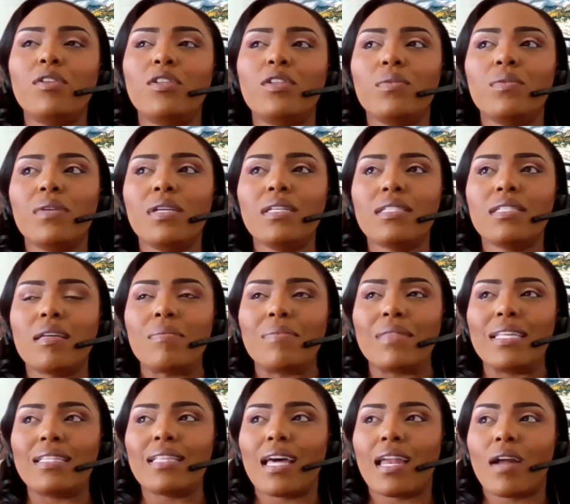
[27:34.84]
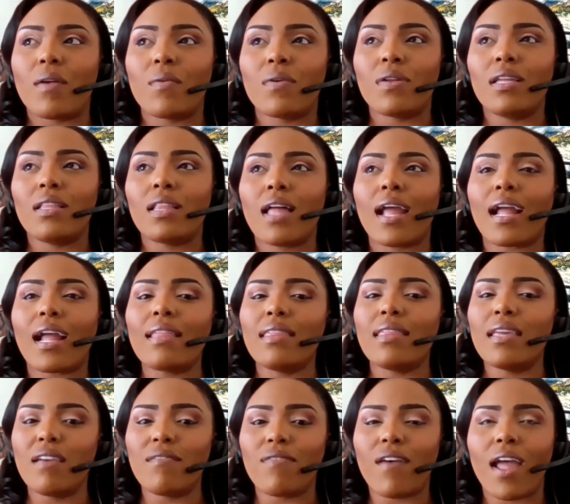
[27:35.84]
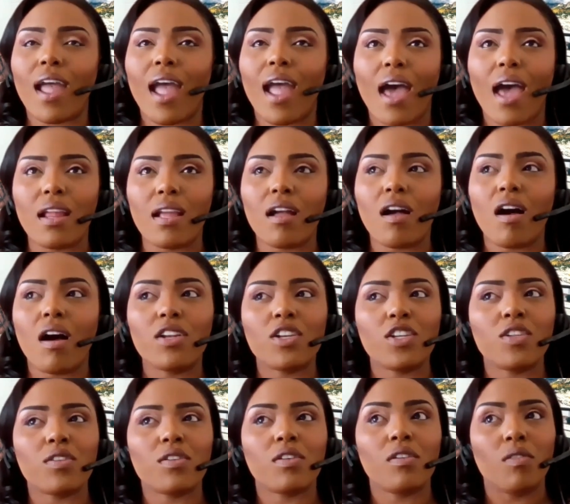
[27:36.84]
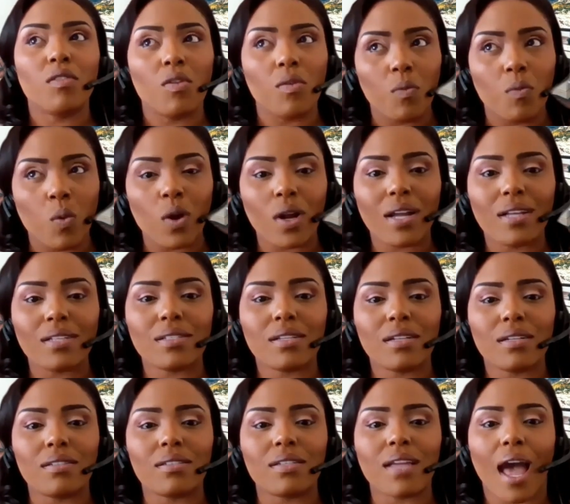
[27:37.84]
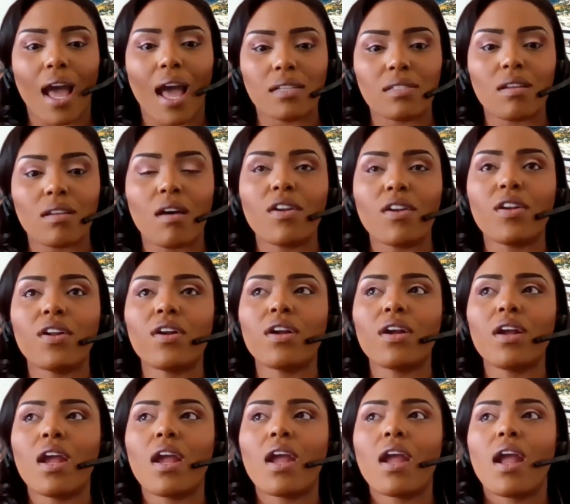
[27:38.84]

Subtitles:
doing something that I really like. I think if I hadn't gone to work as a tax auditor